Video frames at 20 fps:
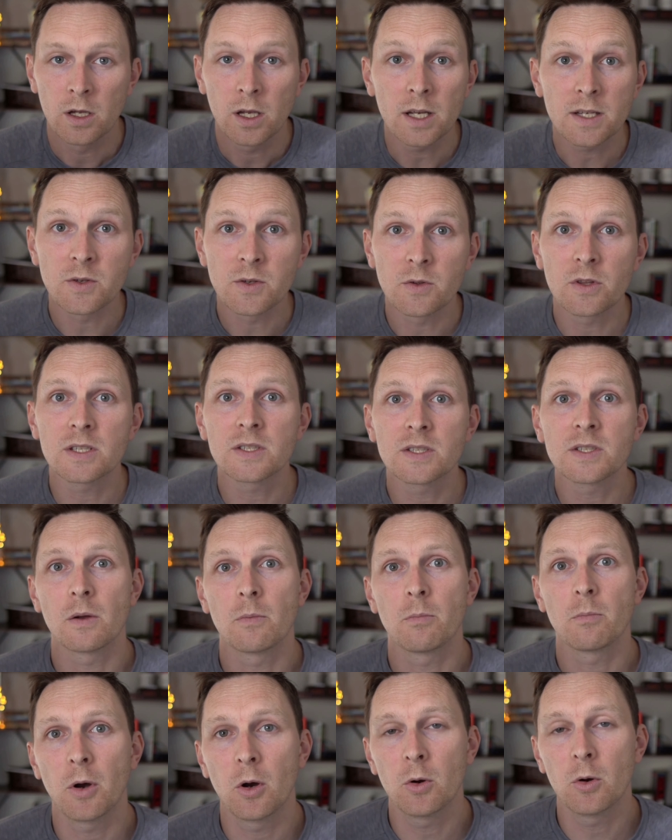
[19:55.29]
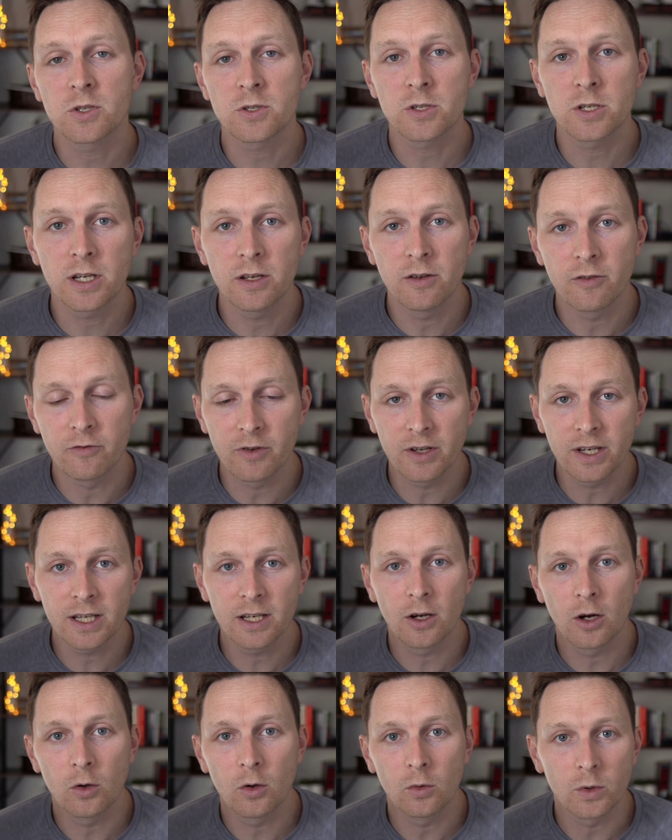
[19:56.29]
Yeah, so this poetry
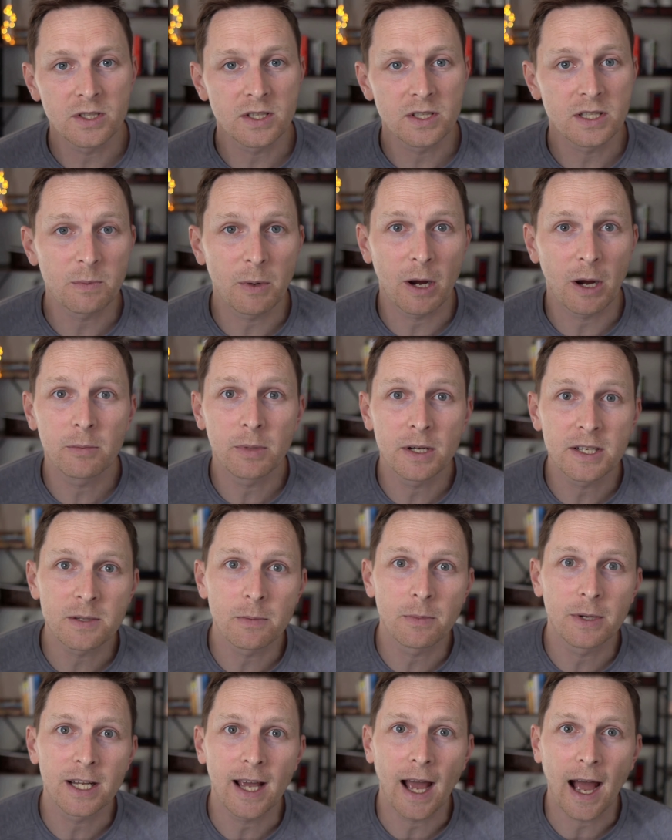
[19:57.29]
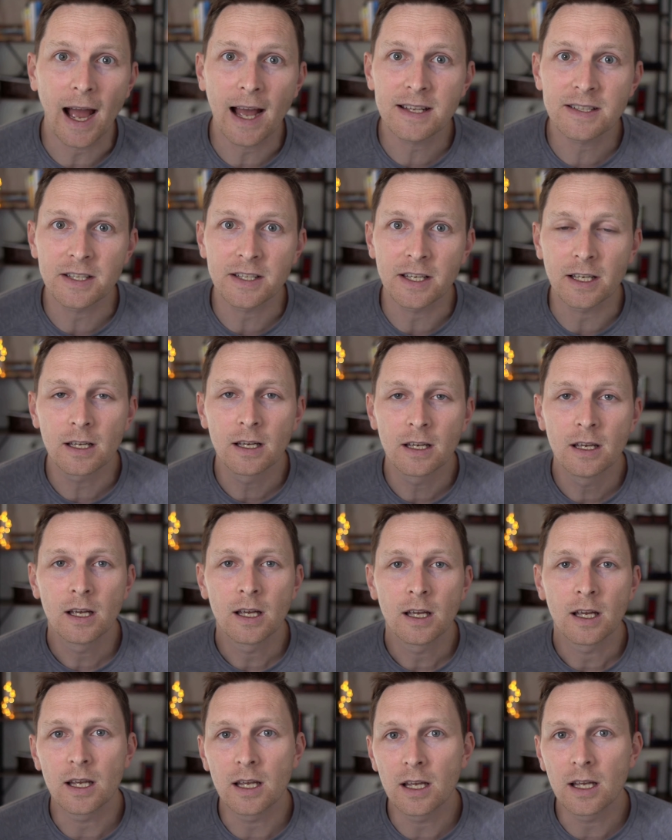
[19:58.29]
video was inspired by somebody asking
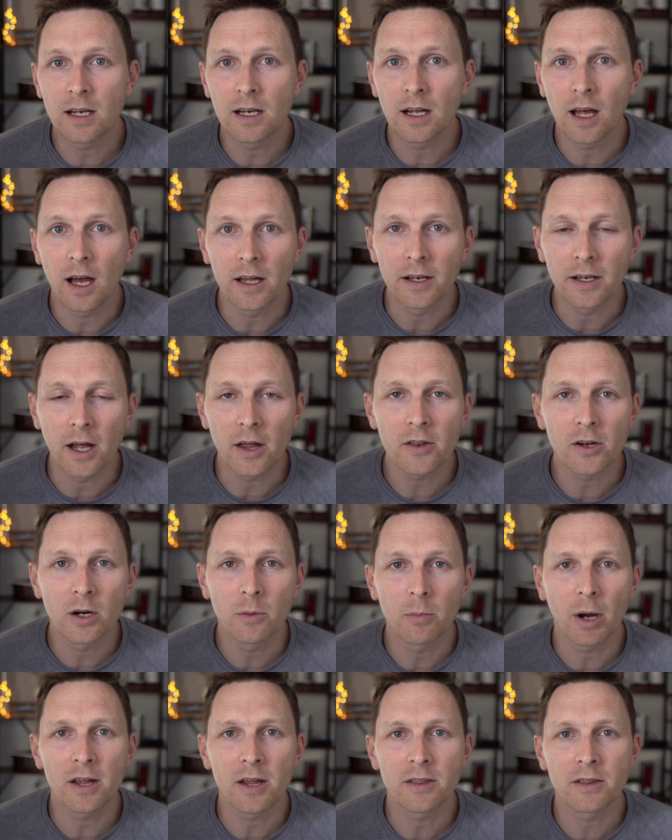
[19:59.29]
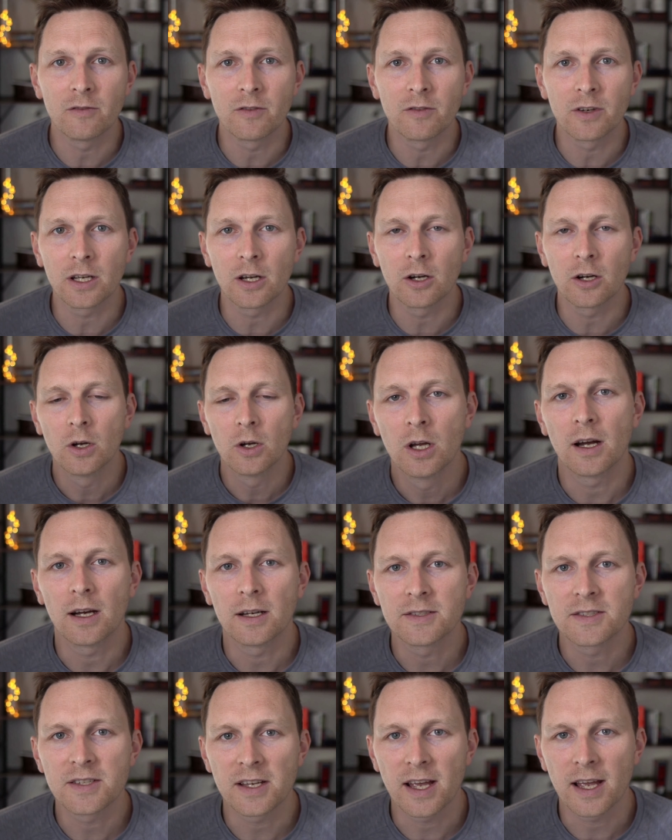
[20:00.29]
in another Python video
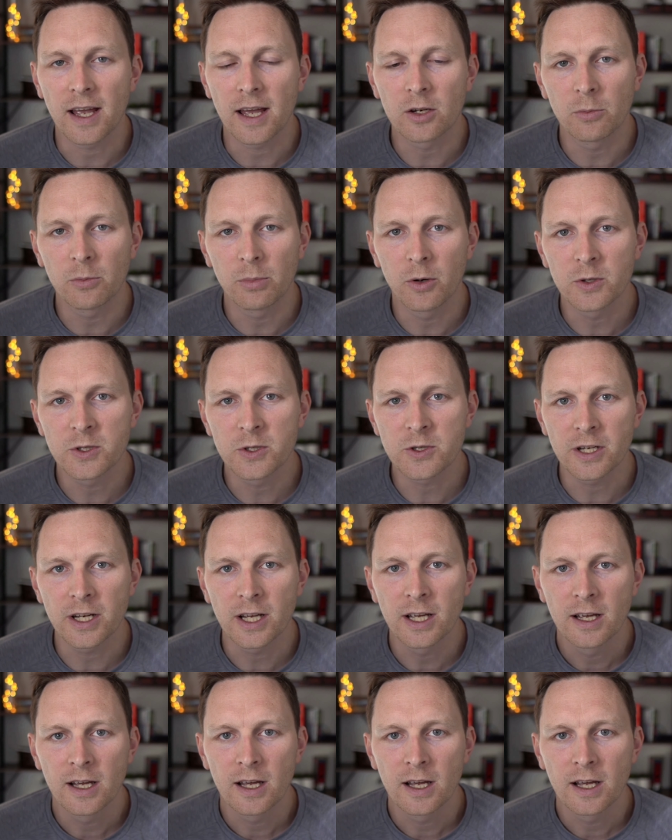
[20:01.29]
to handle poetry.